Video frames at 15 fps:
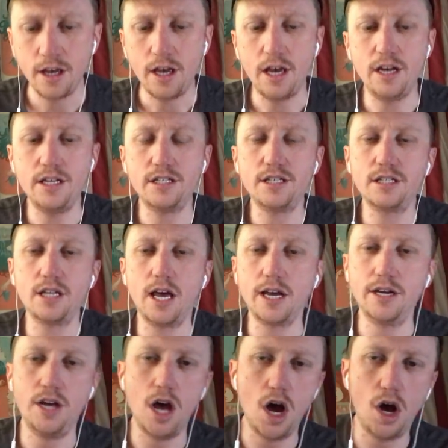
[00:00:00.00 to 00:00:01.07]
And he's just like,
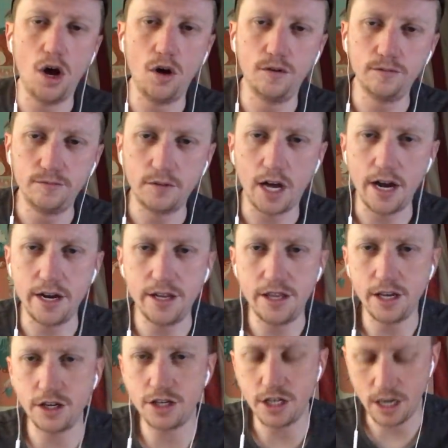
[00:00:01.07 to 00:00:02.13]
no, I didn't
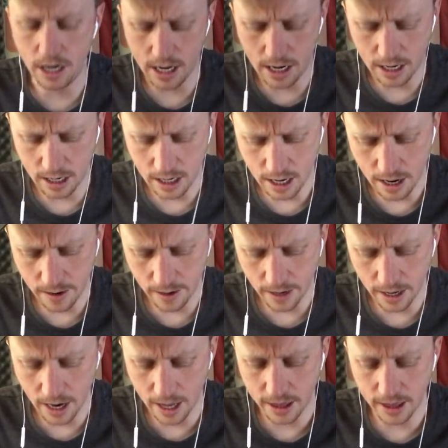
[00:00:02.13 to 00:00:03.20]
think she needed it.
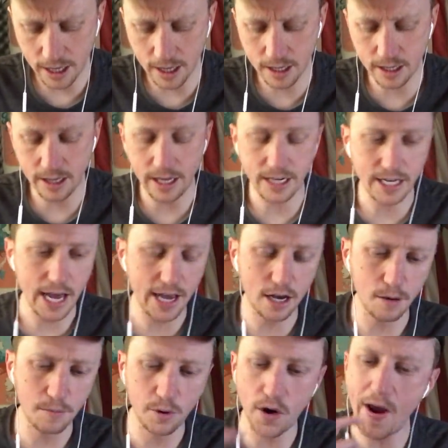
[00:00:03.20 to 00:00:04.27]
And I think, and they take
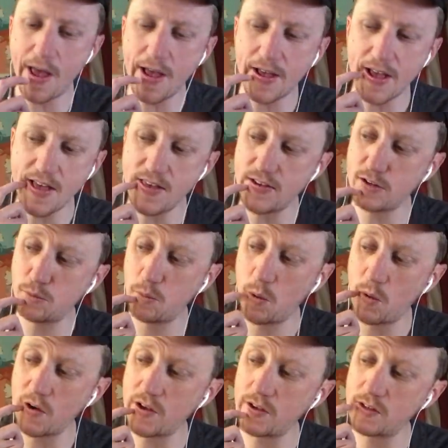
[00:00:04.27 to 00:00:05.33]
a break at this
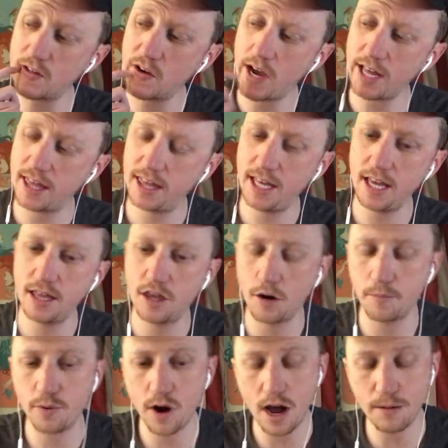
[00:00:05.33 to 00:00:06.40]
point. So I think they're
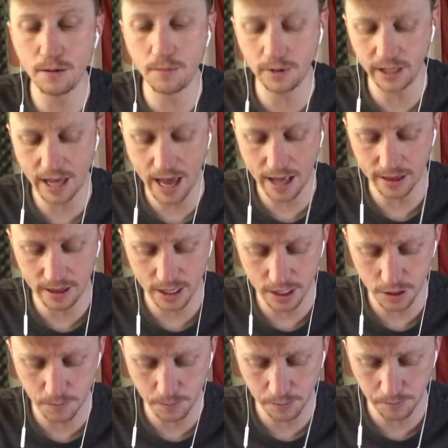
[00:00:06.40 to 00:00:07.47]
probably at
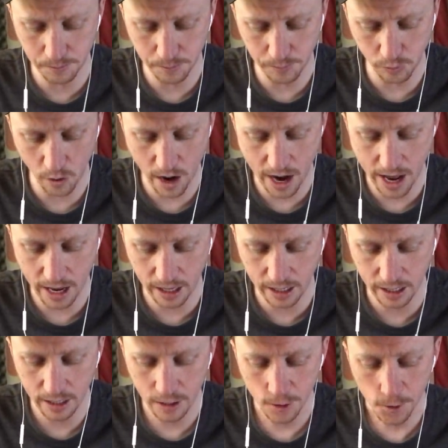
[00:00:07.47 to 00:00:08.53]
this
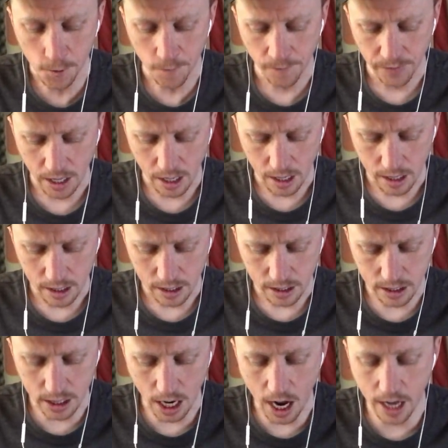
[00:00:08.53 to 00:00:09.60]
break
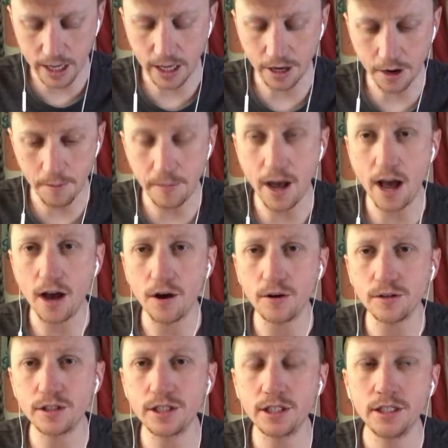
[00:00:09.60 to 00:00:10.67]
talking
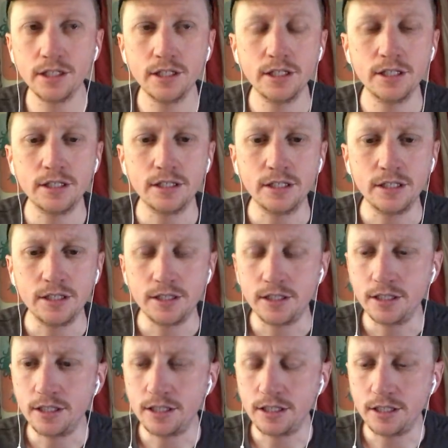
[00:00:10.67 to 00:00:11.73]
about,
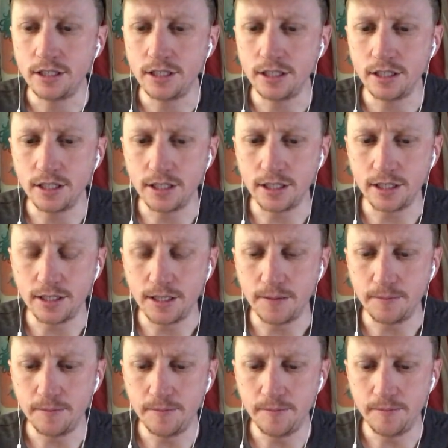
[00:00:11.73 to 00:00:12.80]
um,